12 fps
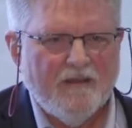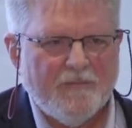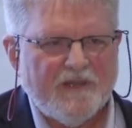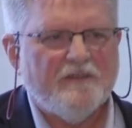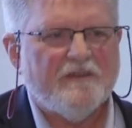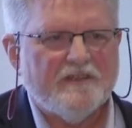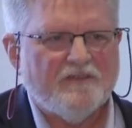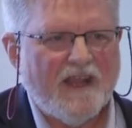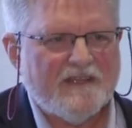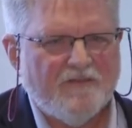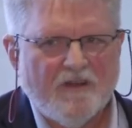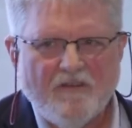Material
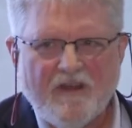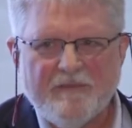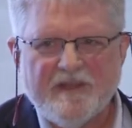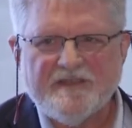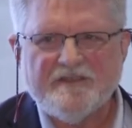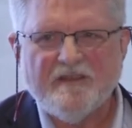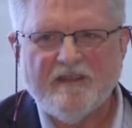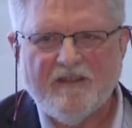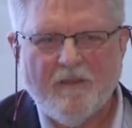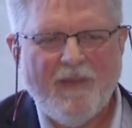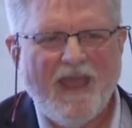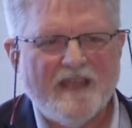transfer agreements
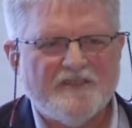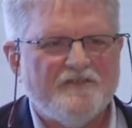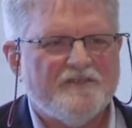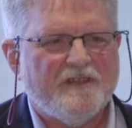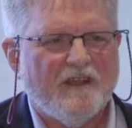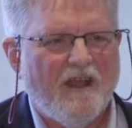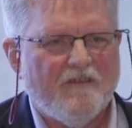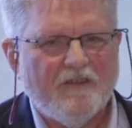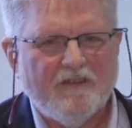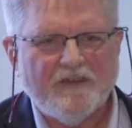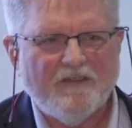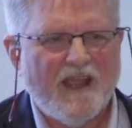in the past used to
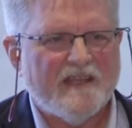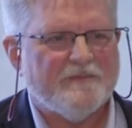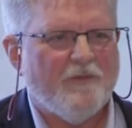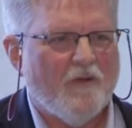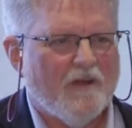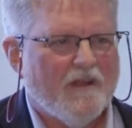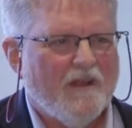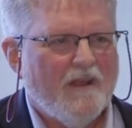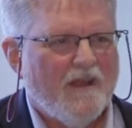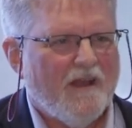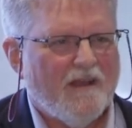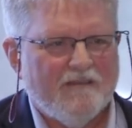cover the transport
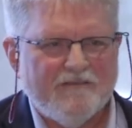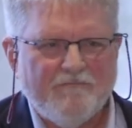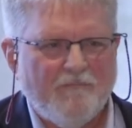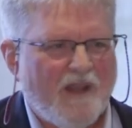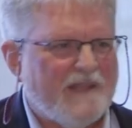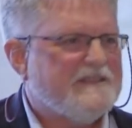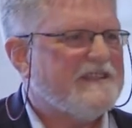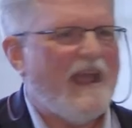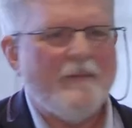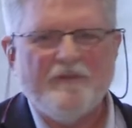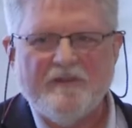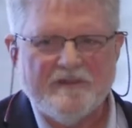of blood
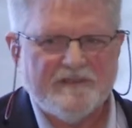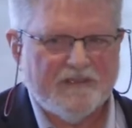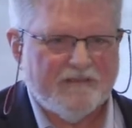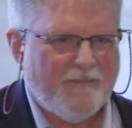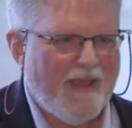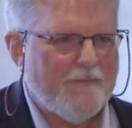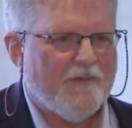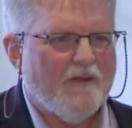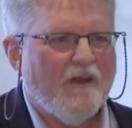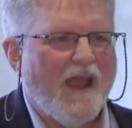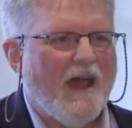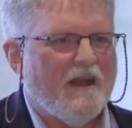samples and
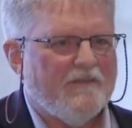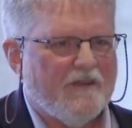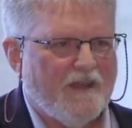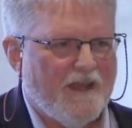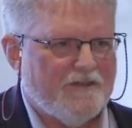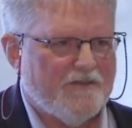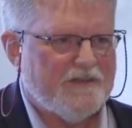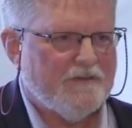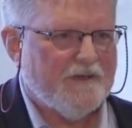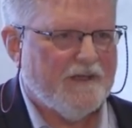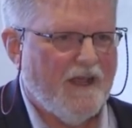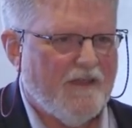paper out of a country
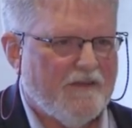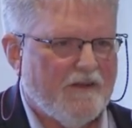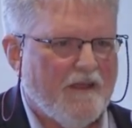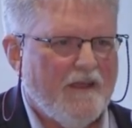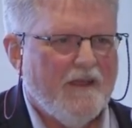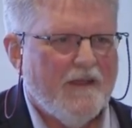to another.